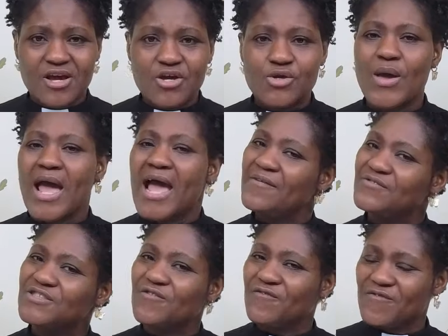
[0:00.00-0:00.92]
you
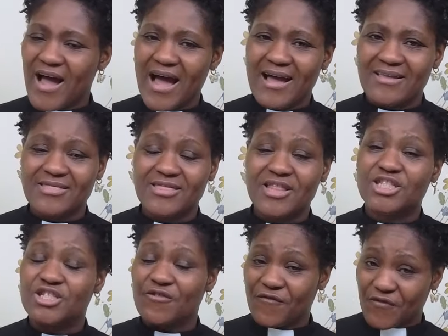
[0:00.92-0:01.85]
have to find the
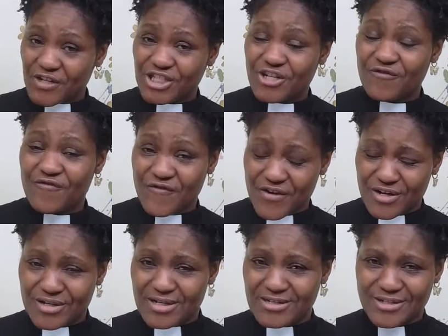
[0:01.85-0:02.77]
sufficient
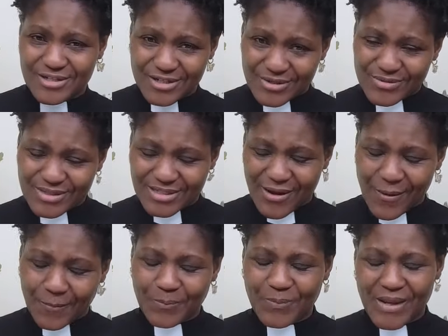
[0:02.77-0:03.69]
funding to do
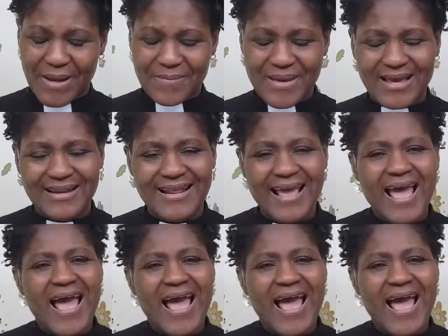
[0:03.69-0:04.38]
so. Amen?